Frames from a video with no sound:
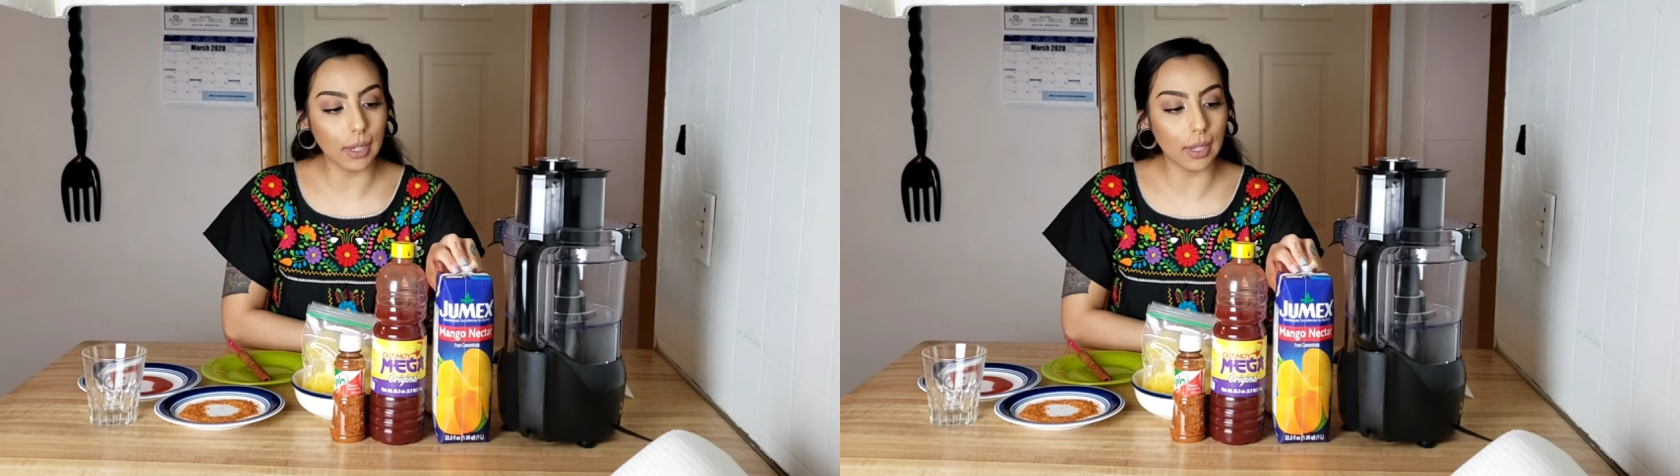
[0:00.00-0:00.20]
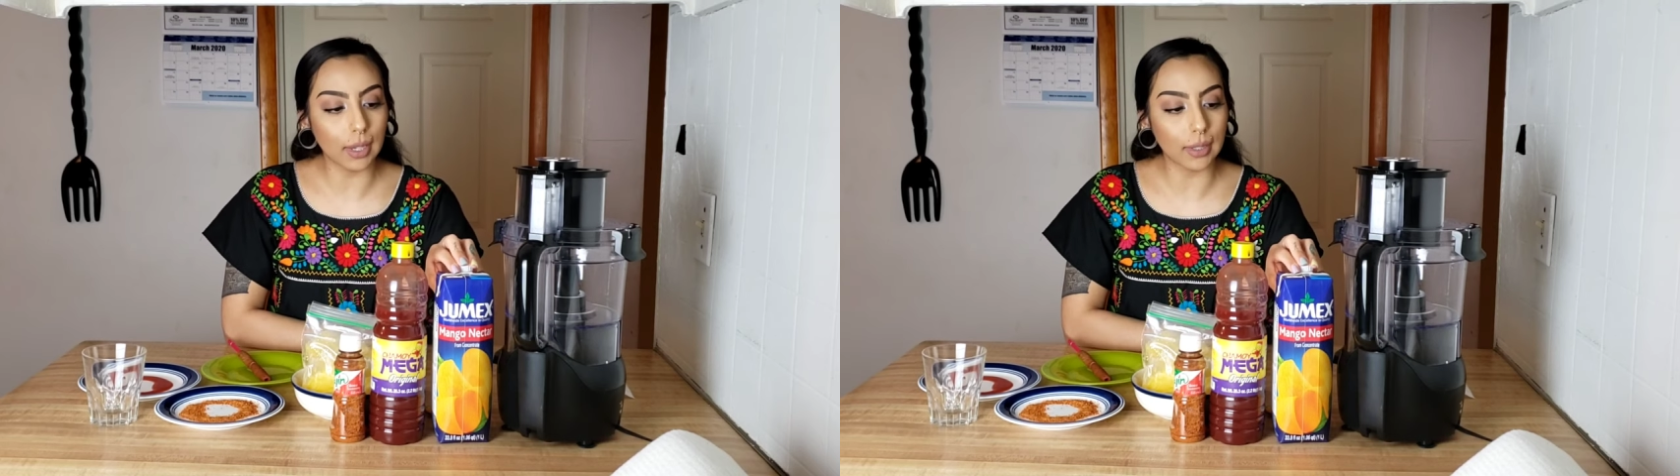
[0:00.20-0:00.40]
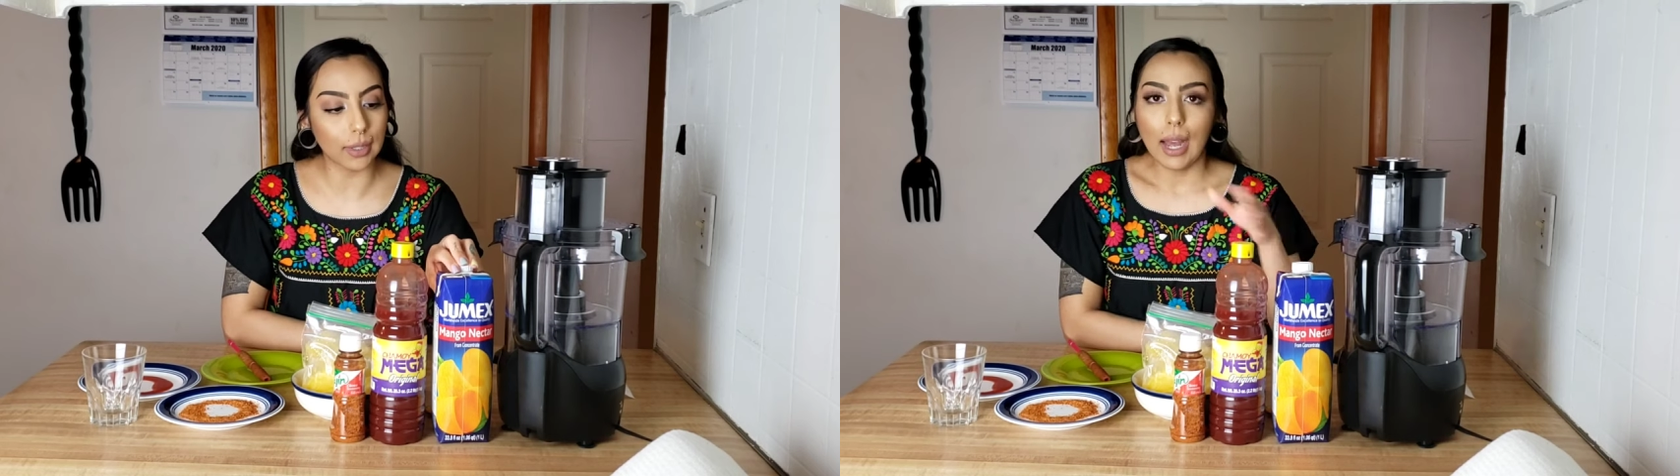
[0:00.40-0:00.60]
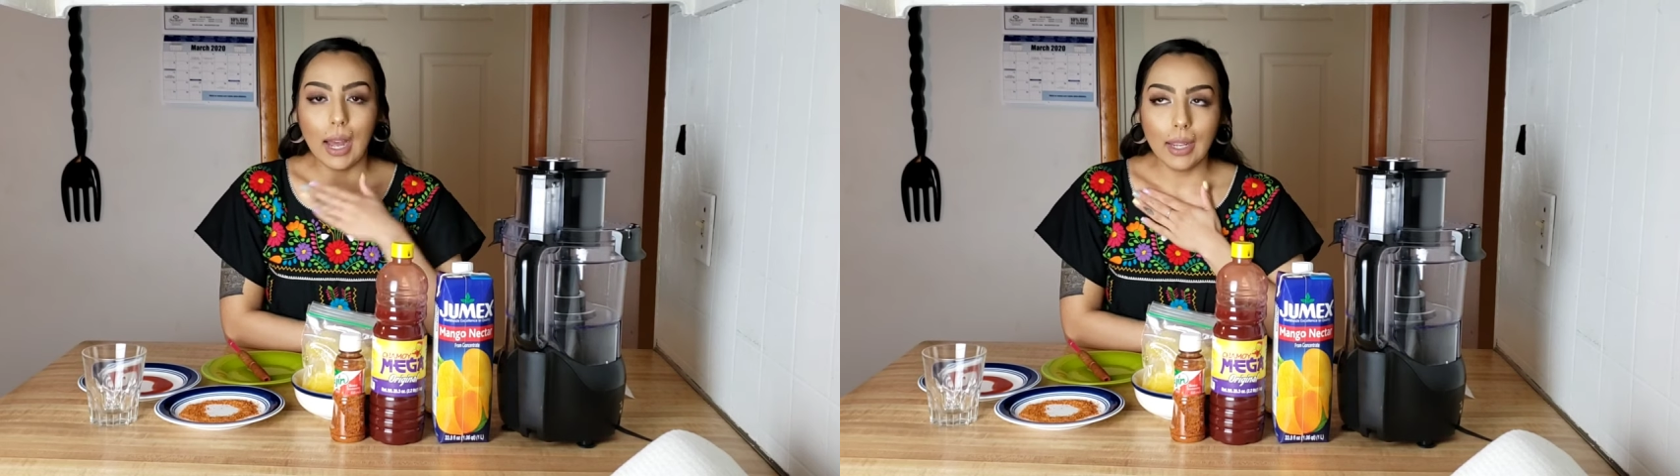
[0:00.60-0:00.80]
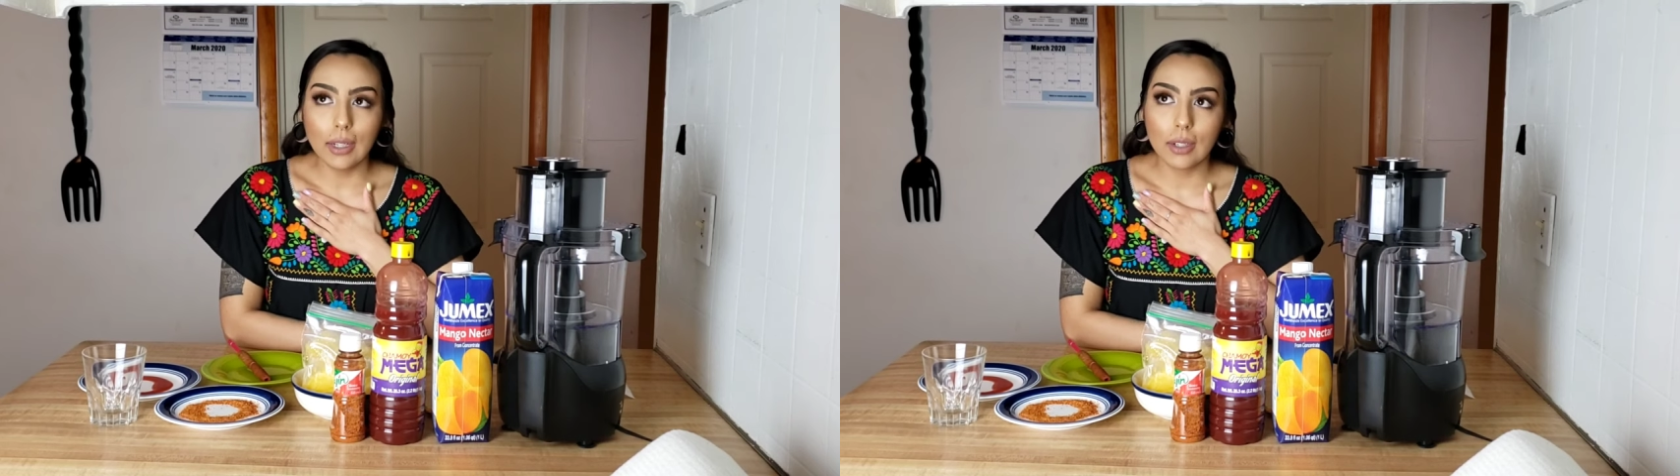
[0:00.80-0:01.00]
And
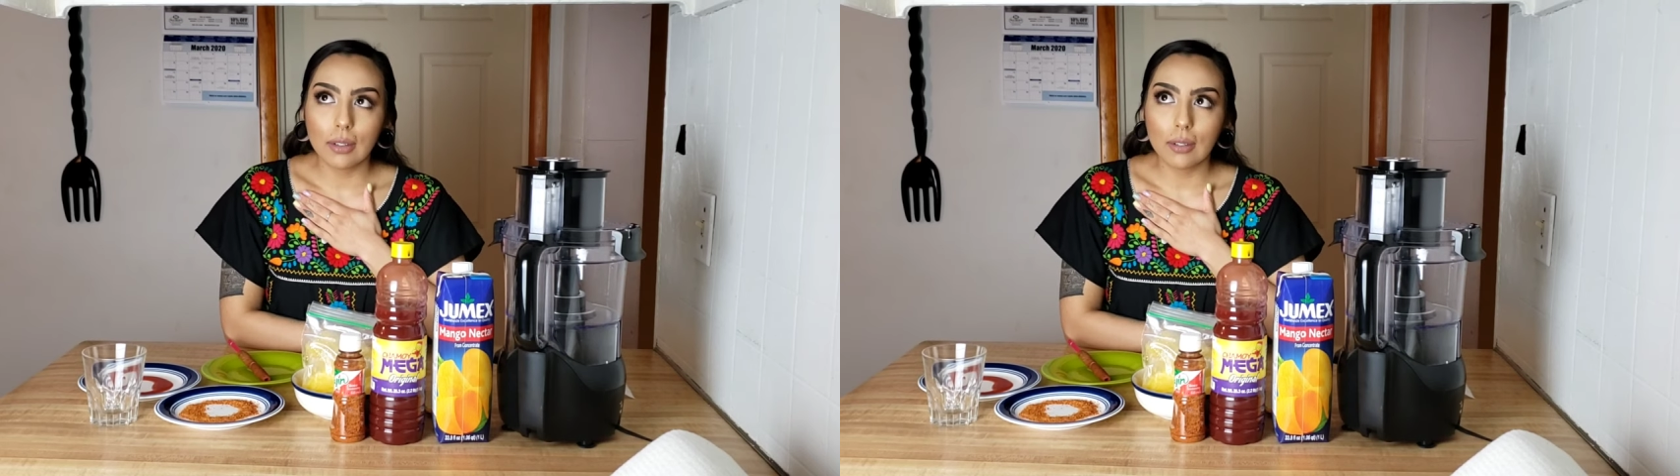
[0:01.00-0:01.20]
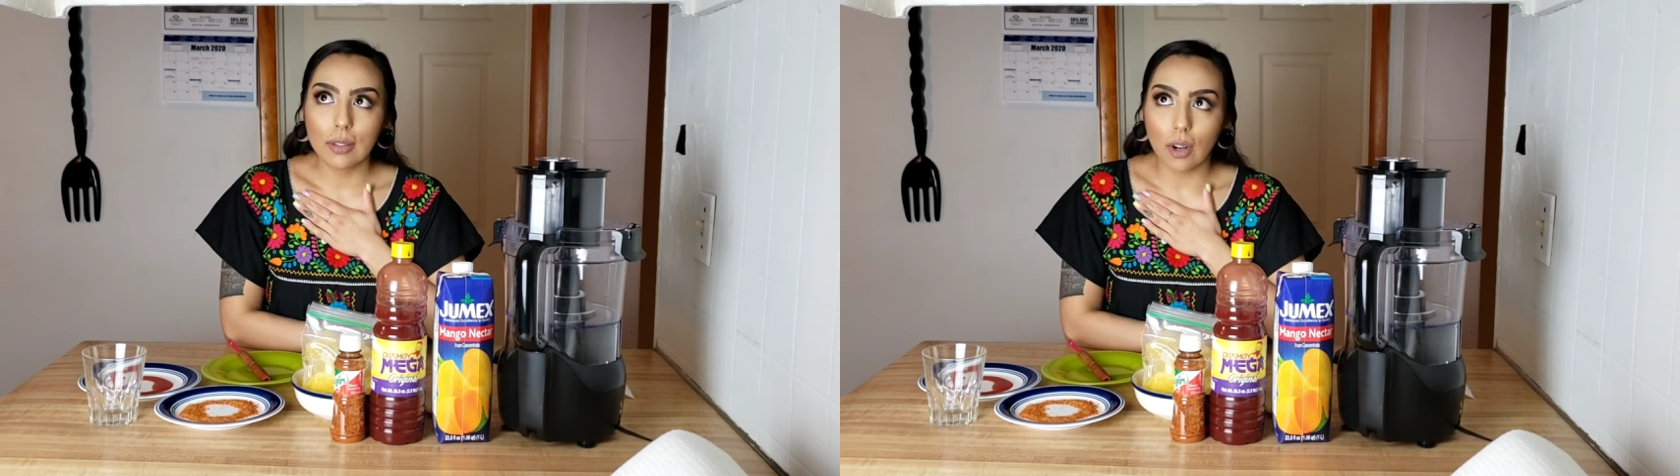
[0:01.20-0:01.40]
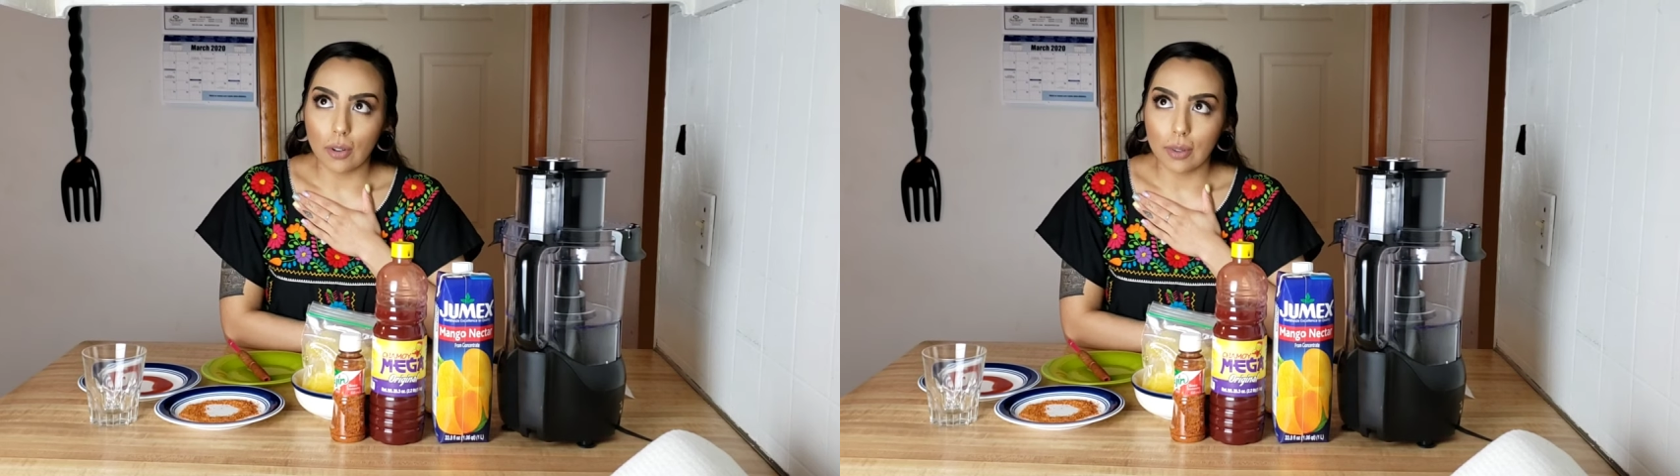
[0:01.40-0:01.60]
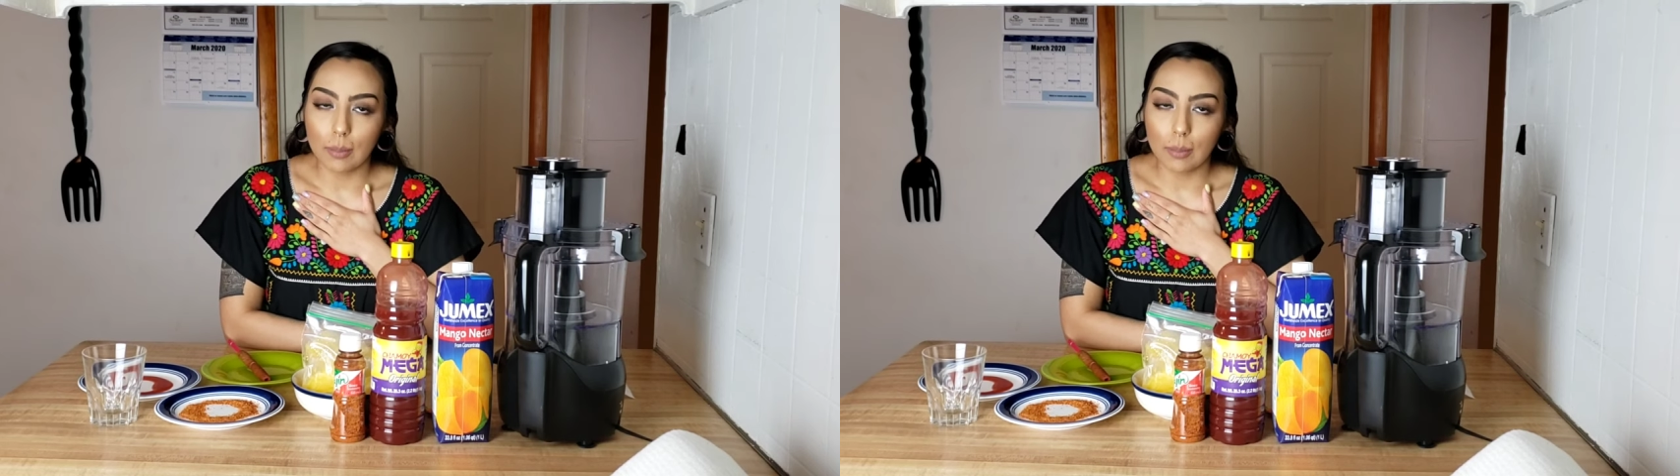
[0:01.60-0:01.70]
I call